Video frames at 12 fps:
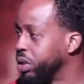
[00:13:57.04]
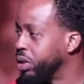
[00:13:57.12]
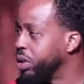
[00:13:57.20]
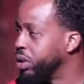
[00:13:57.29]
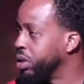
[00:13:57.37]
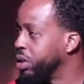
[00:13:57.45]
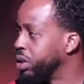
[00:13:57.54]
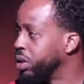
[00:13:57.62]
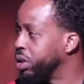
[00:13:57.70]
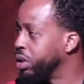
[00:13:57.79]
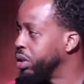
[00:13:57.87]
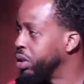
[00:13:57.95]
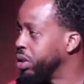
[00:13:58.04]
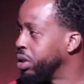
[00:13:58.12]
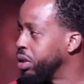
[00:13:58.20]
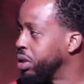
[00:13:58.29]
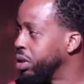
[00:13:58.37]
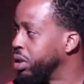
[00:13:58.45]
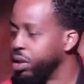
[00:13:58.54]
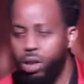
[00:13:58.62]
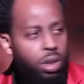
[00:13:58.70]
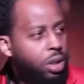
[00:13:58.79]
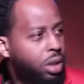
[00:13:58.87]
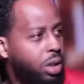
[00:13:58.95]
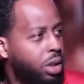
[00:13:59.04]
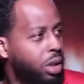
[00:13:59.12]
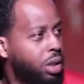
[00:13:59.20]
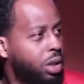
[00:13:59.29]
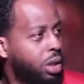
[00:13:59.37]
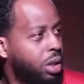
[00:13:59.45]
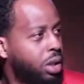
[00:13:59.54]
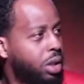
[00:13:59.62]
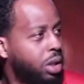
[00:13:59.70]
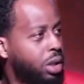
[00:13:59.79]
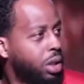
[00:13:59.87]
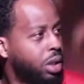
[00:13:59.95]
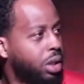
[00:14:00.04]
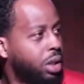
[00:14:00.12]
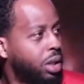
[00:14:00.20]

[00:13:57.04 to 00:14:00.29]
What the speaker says: (no one is talking)